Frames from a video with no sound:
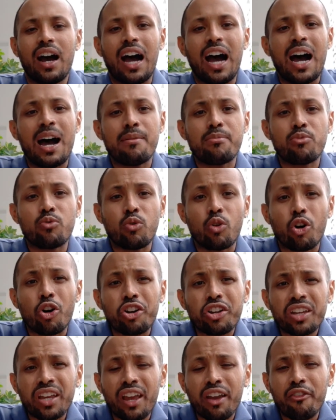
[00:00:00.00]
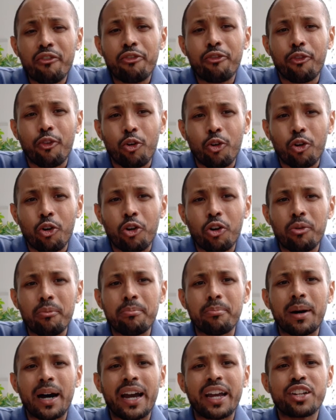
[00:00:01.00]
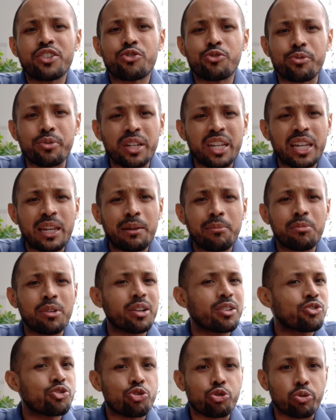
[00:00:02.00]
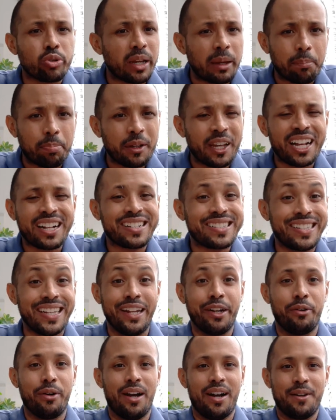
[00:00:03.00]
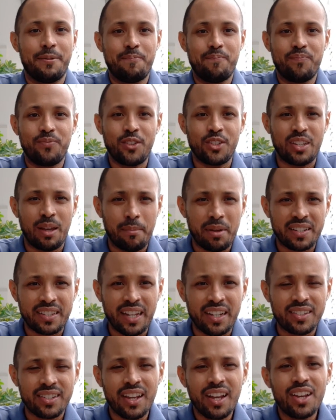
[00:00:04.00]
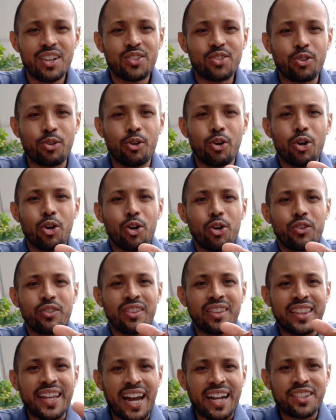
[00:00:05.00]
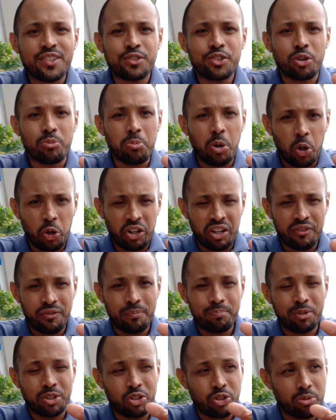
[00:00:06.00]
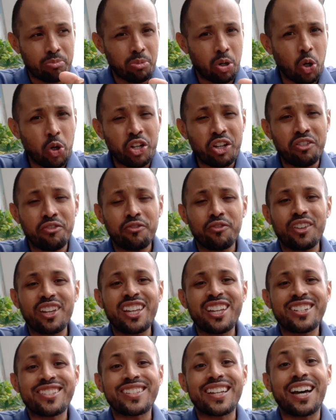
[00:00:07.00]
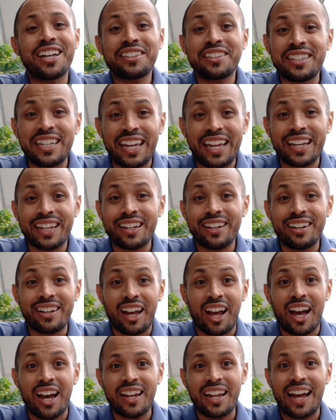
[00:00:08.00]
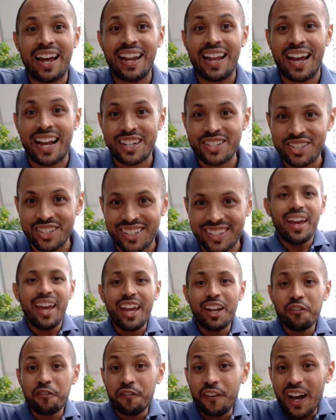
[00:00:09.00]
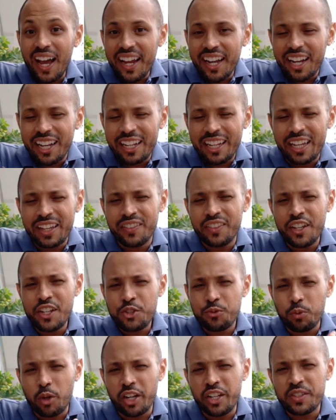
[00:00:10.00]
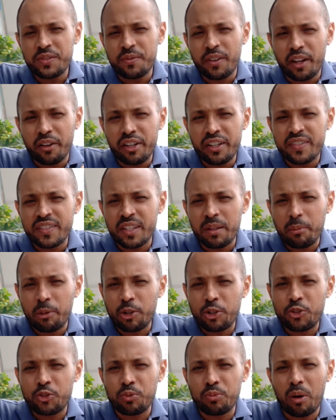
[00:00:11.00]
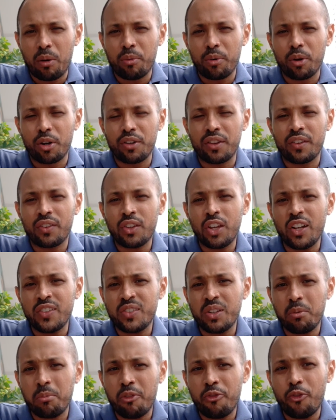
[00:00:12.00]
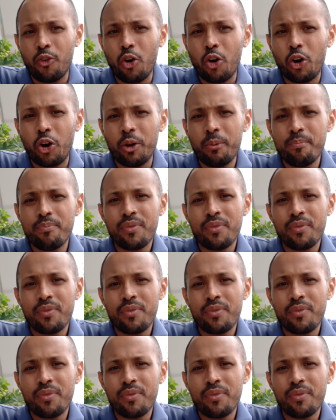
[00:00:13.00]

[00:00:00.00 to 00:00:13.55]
I'm working for my dream trip, etc. Does that make sense? So that's your motive, but your motive is a thing, not an action. And finally, this one is very similar to what we were discussing before,